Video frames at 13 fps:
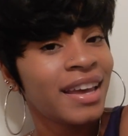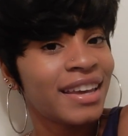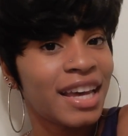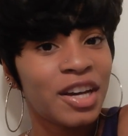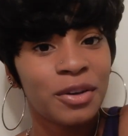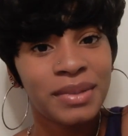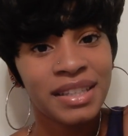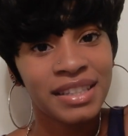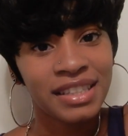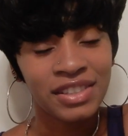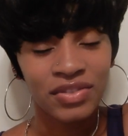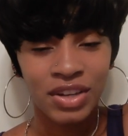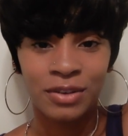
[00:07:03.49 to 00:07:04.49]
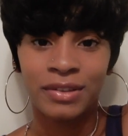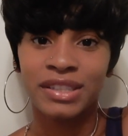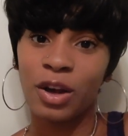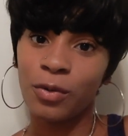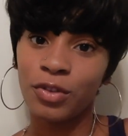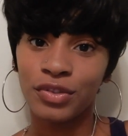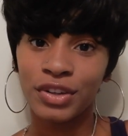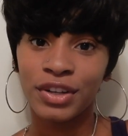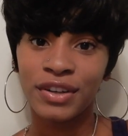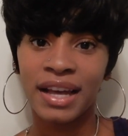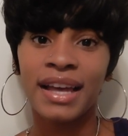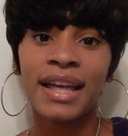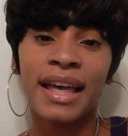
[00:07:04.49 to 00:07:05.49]
Yeah, I hope that this video was helpful for
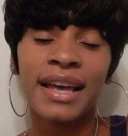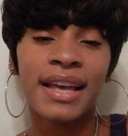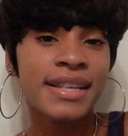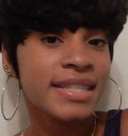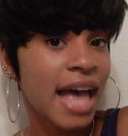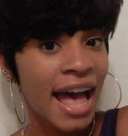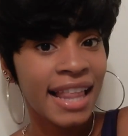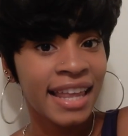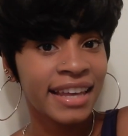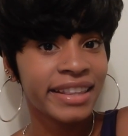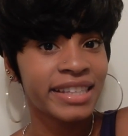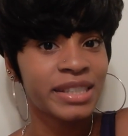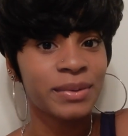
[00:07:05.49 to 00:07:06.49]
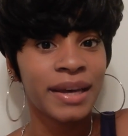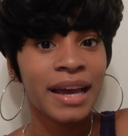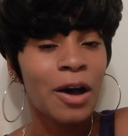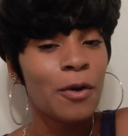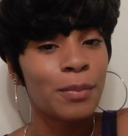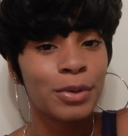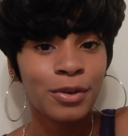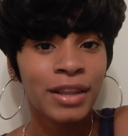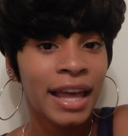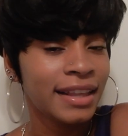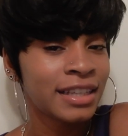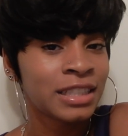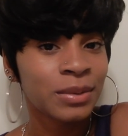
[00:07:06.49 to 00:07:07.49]
you guys. I like this wig. I hope you
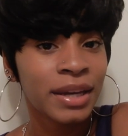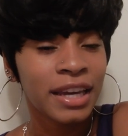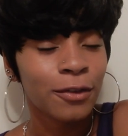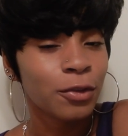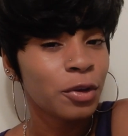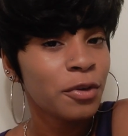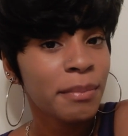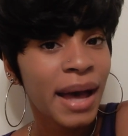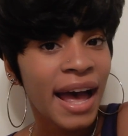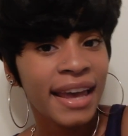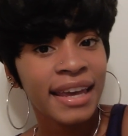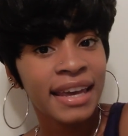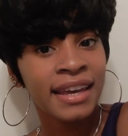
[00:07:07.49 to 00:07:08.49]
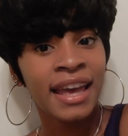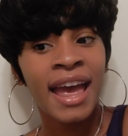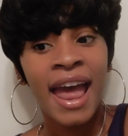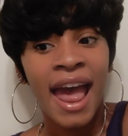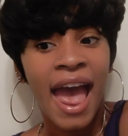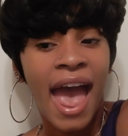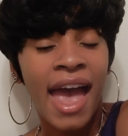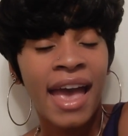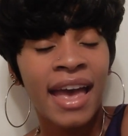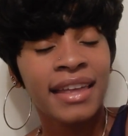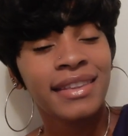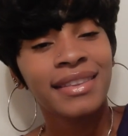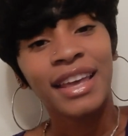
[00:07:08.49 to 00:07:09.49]
like this wig if you buy it.
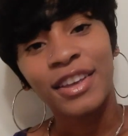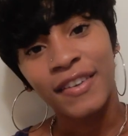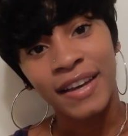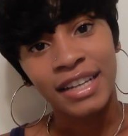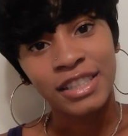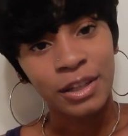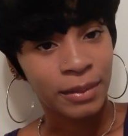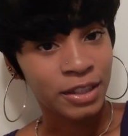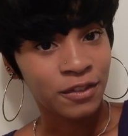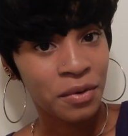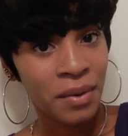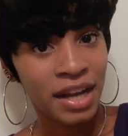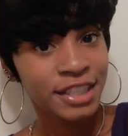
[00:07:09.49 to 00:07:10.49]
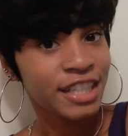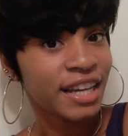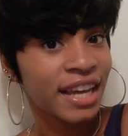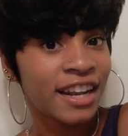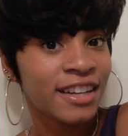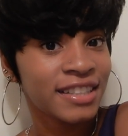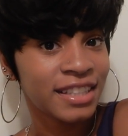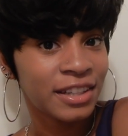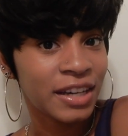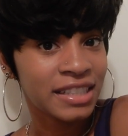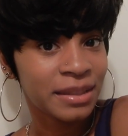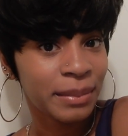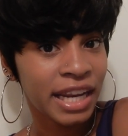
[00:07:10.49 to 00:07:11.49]
And thank you guys so much for watching, and I'll see
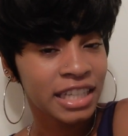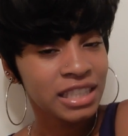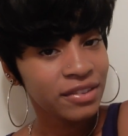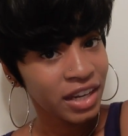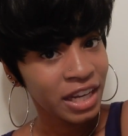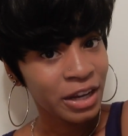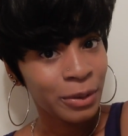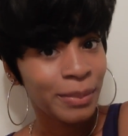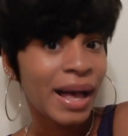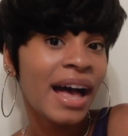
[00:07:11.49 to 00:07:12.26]
you guys in my next video.